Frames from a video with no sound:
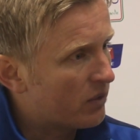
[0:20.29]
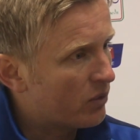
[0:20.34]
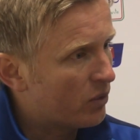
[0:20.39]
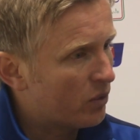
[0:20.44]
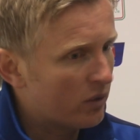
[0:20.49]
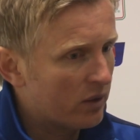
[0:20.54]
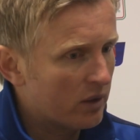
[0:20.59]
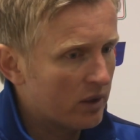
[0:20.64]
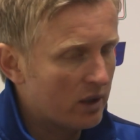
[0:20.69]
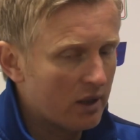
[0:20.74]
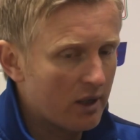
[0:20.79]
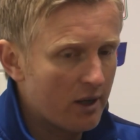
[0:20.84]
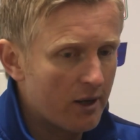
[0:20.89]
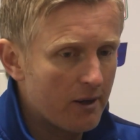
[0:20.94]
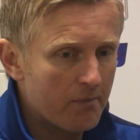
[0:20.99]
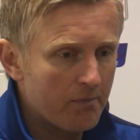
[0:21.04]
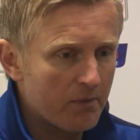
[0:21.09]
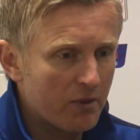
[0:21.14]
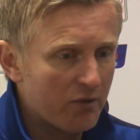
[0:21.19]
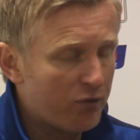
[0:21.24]
I thought
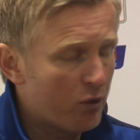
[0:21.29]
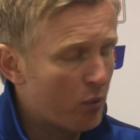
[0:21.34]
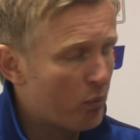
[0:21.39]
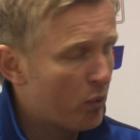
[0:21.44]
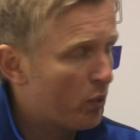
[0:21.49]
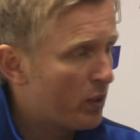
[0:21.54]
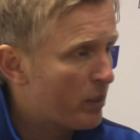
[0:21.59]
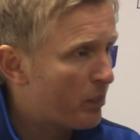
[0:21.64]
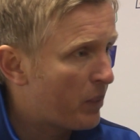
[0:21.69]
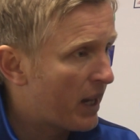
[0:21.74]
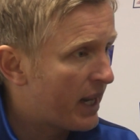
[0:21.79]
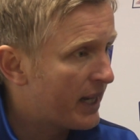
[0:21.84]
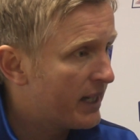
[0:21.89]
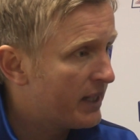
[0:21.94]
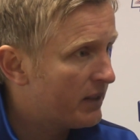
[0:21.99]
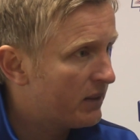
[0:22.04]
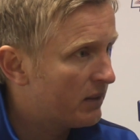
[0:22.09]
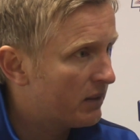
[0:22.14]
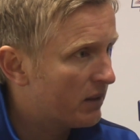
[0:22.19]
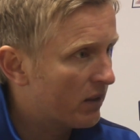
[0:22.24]
the football we
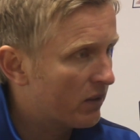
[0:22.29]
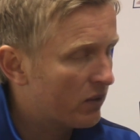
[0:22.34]
played,